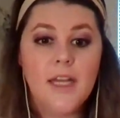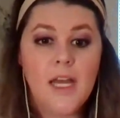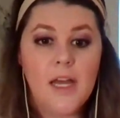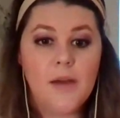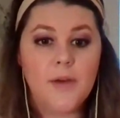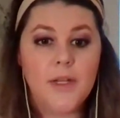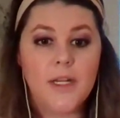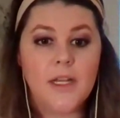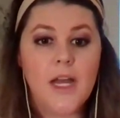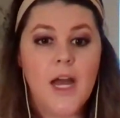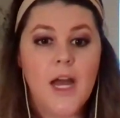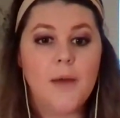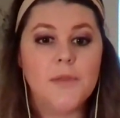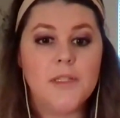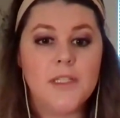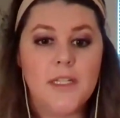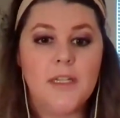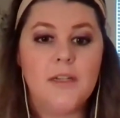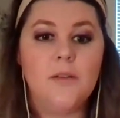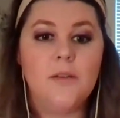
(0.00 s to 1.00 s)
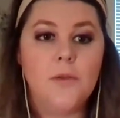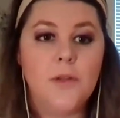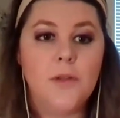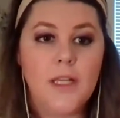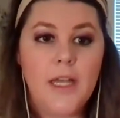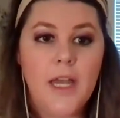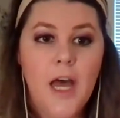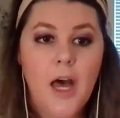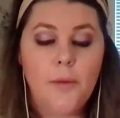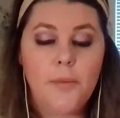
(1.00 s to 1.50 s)
and when it comes to
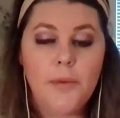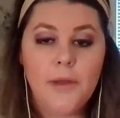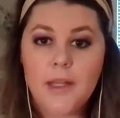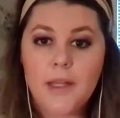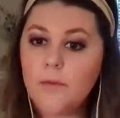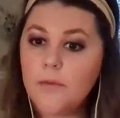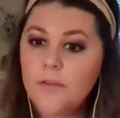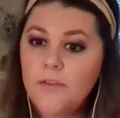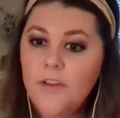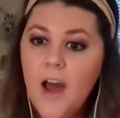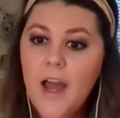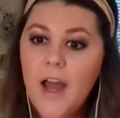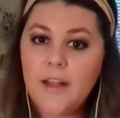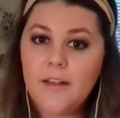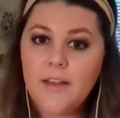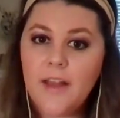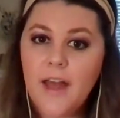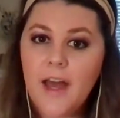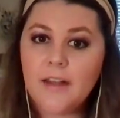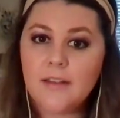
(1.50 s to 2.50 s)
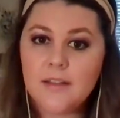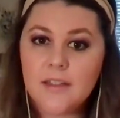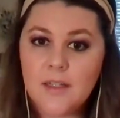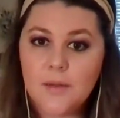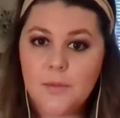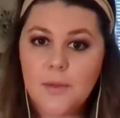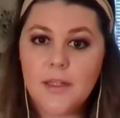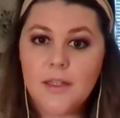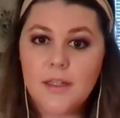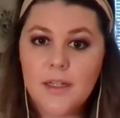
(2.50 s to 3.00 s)
really helping them find that
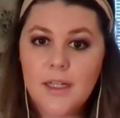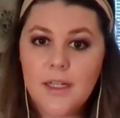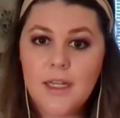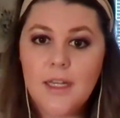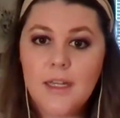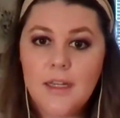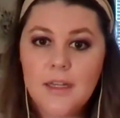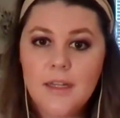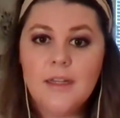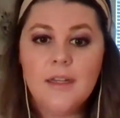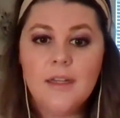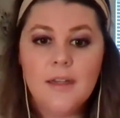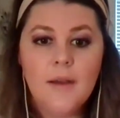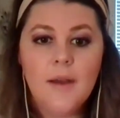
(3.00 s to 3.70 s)
stability,